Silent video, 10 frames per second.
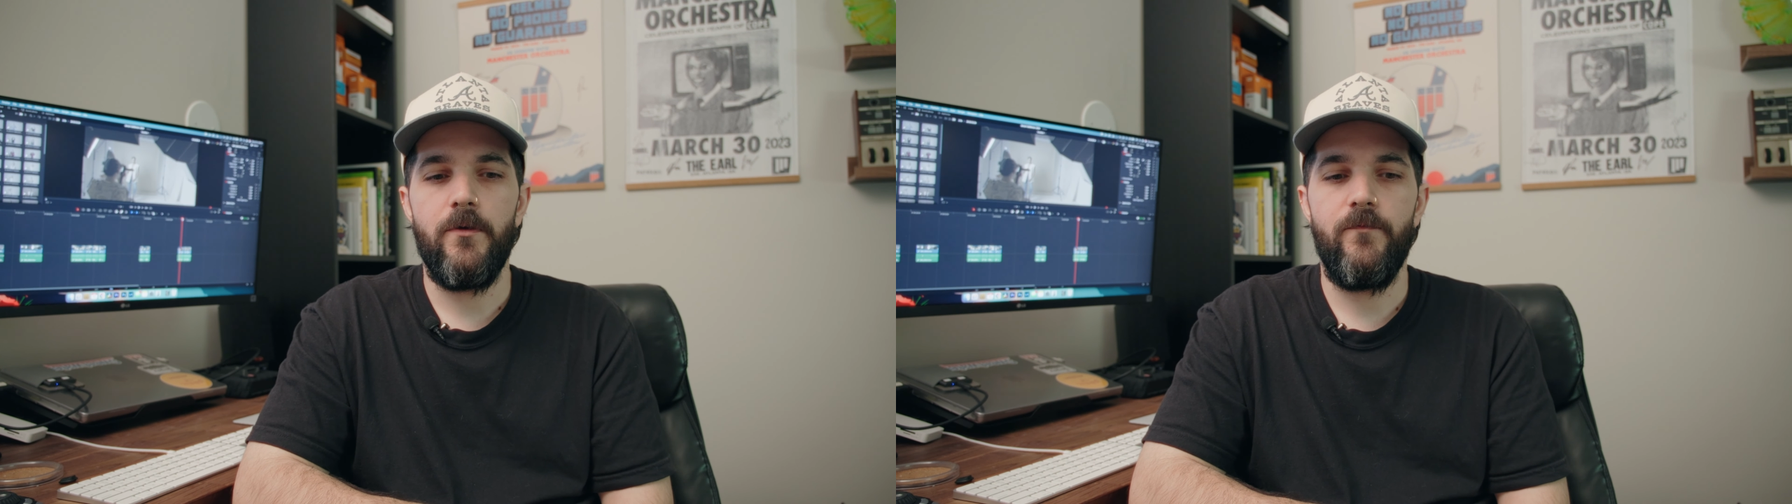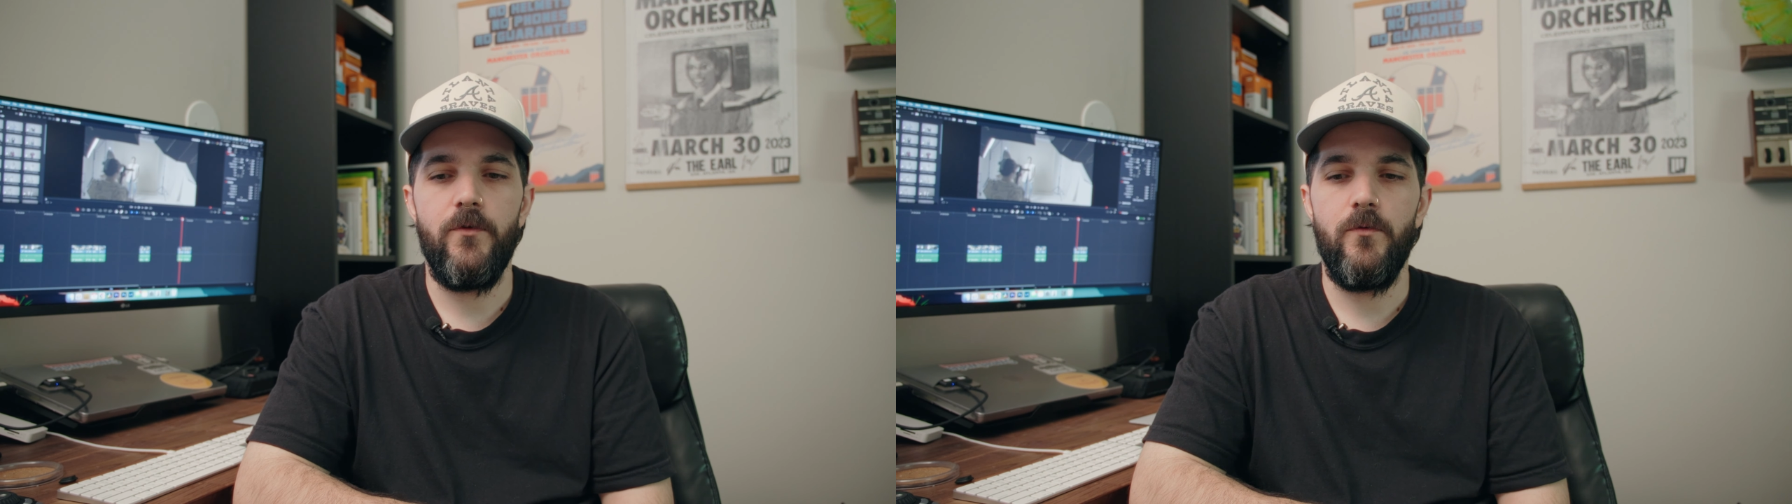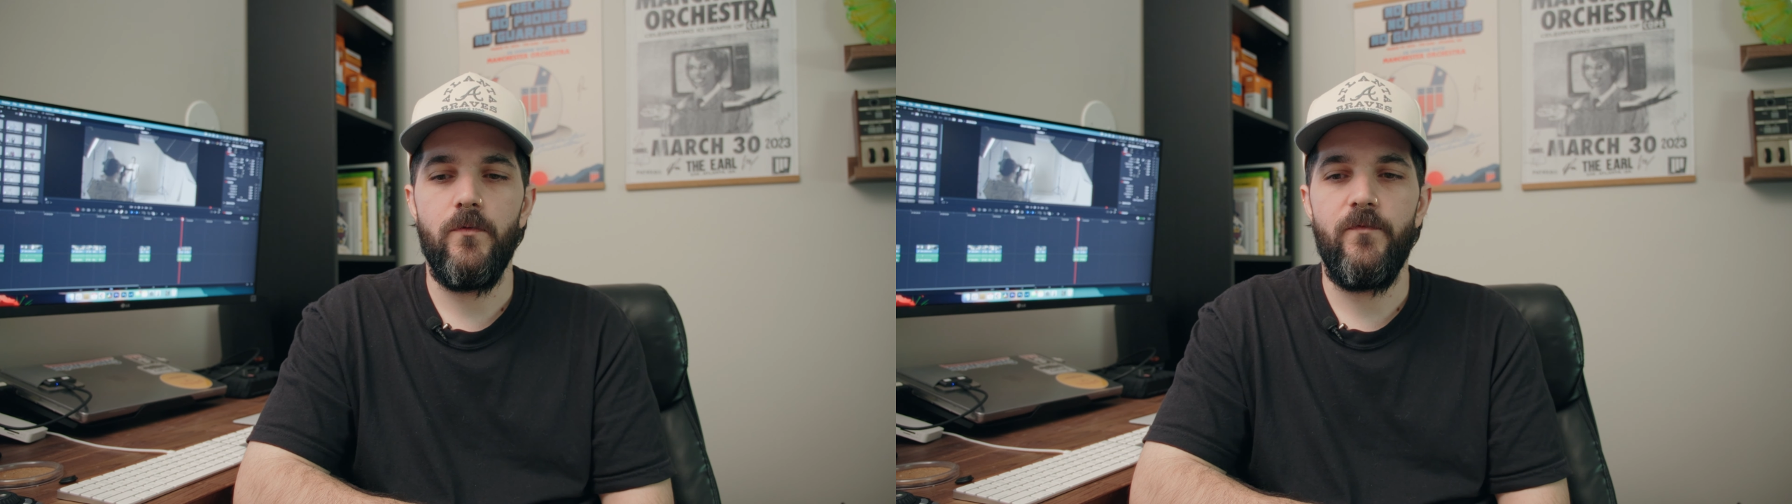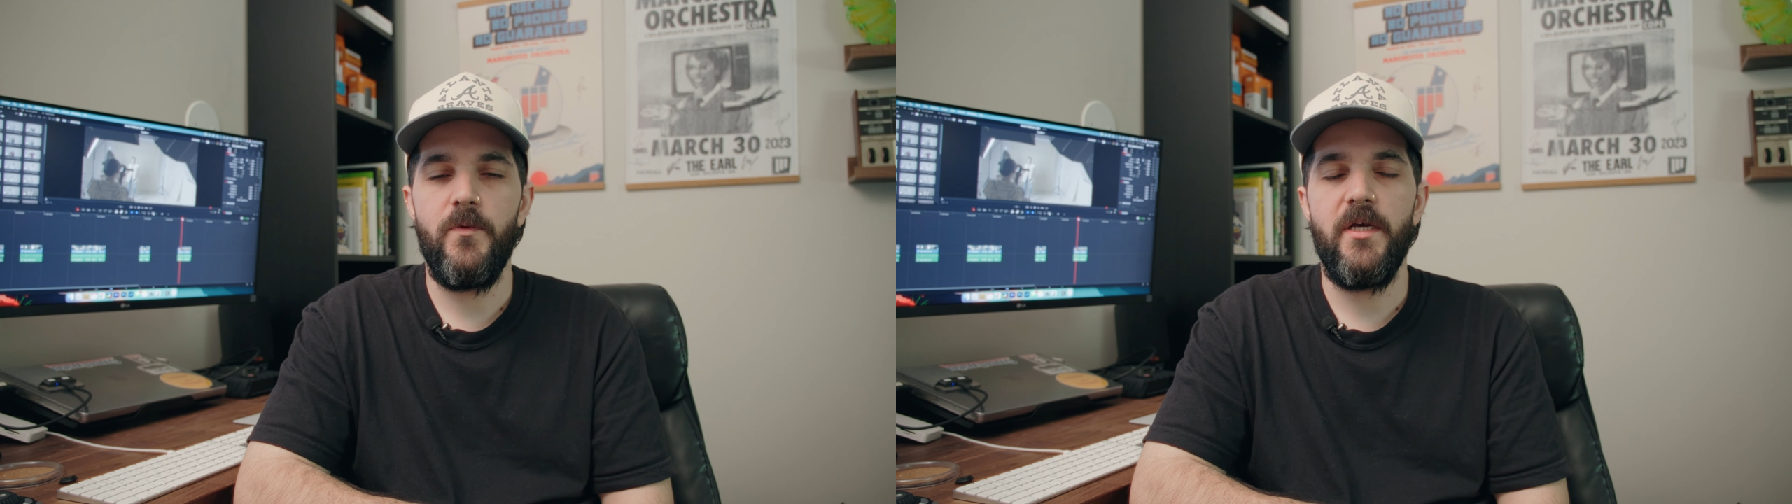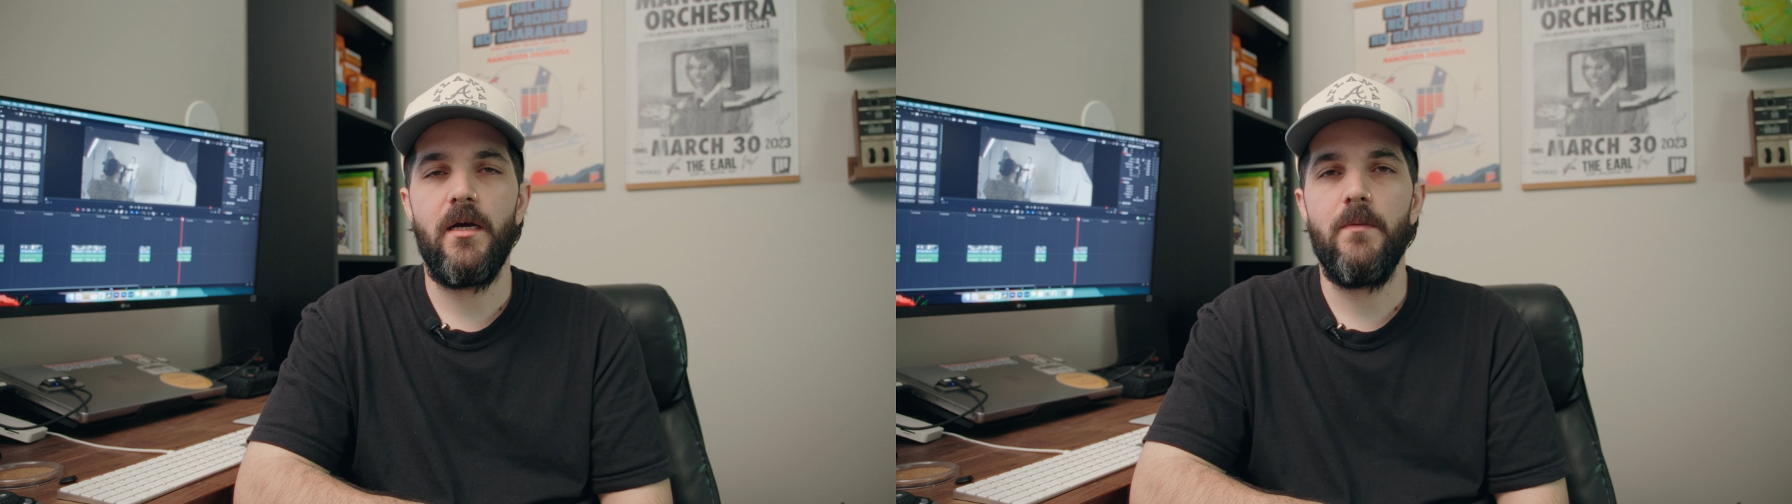a few
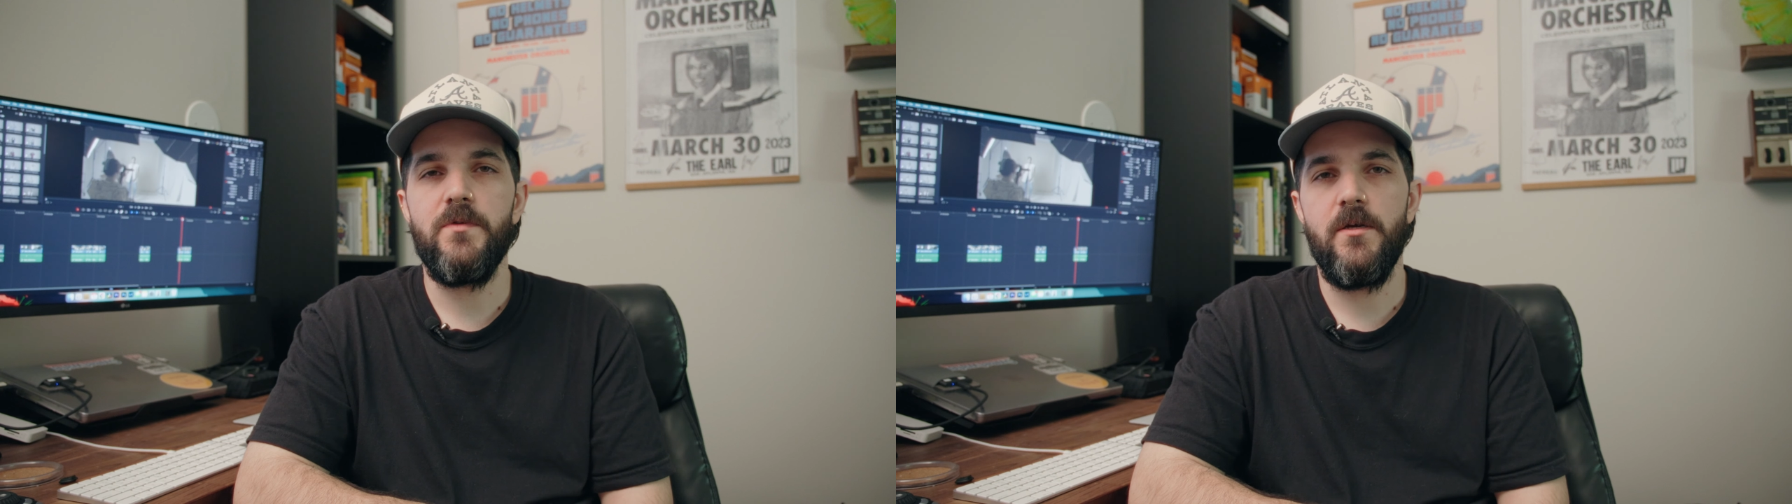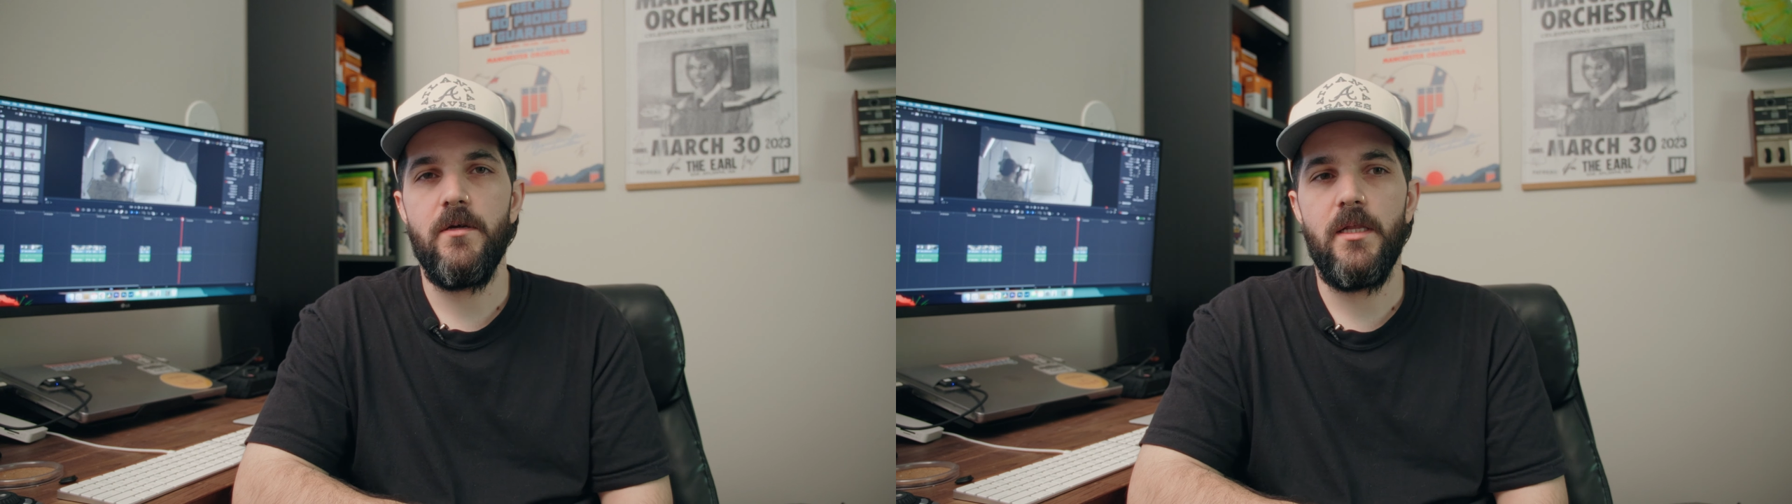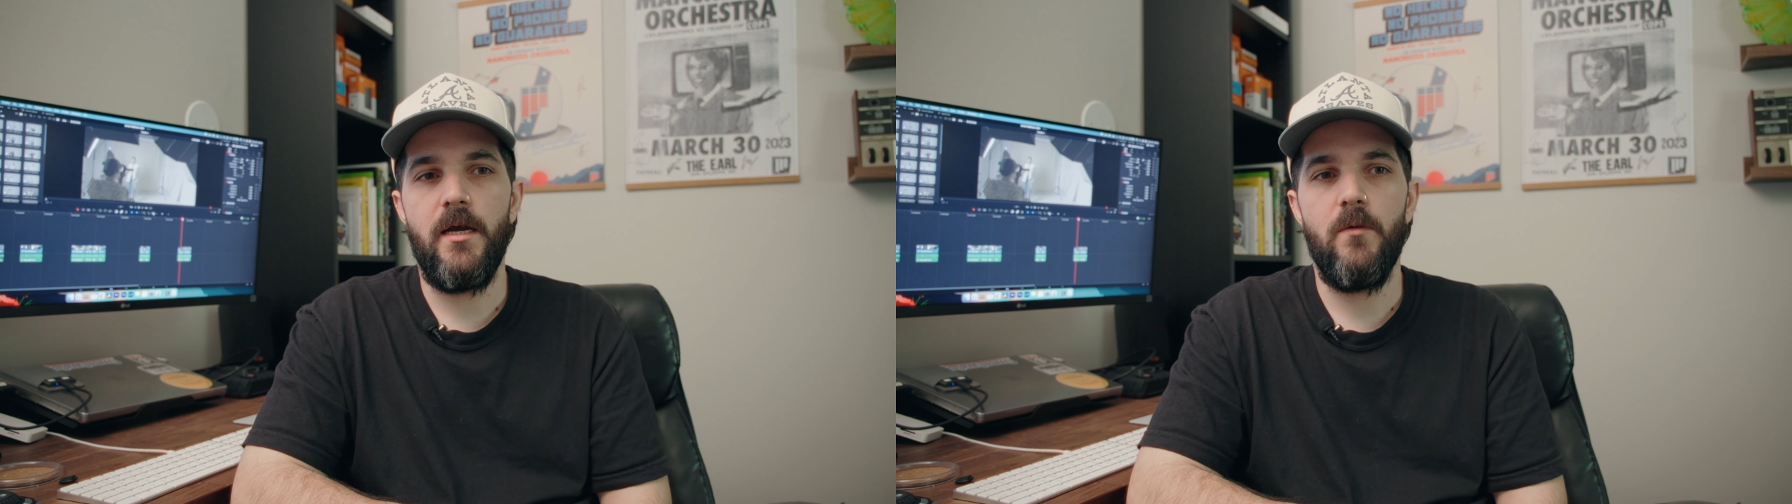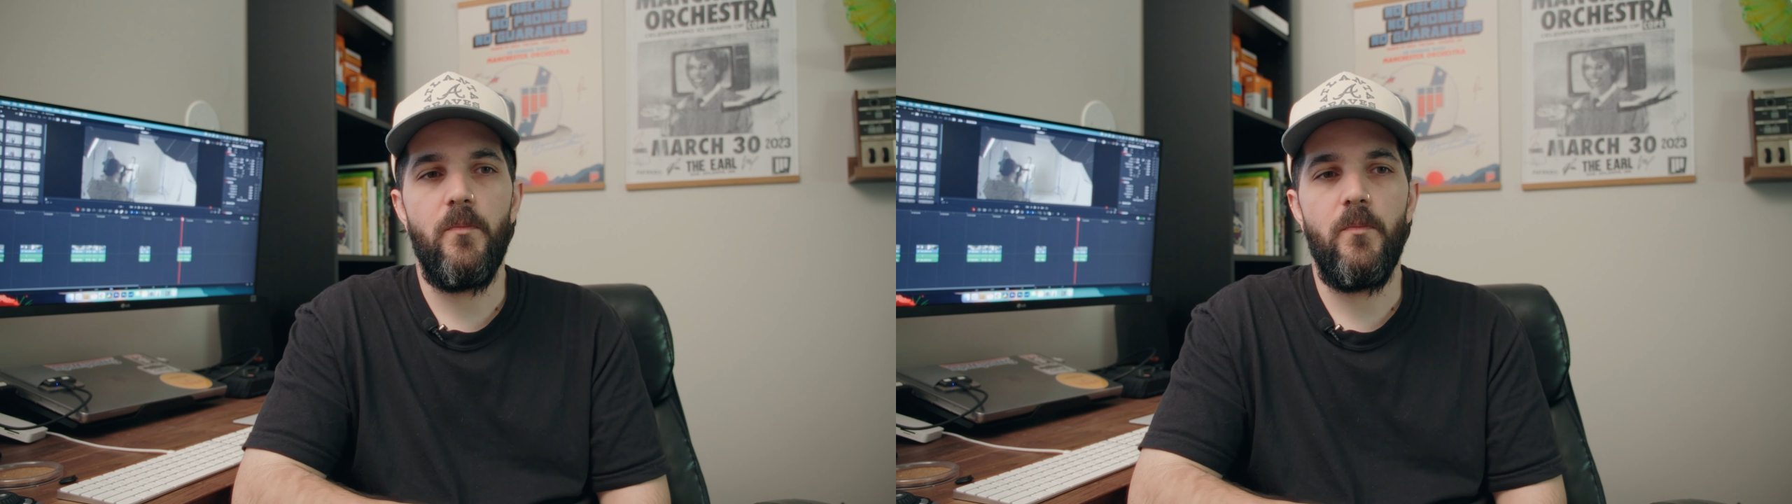hiccups here and there,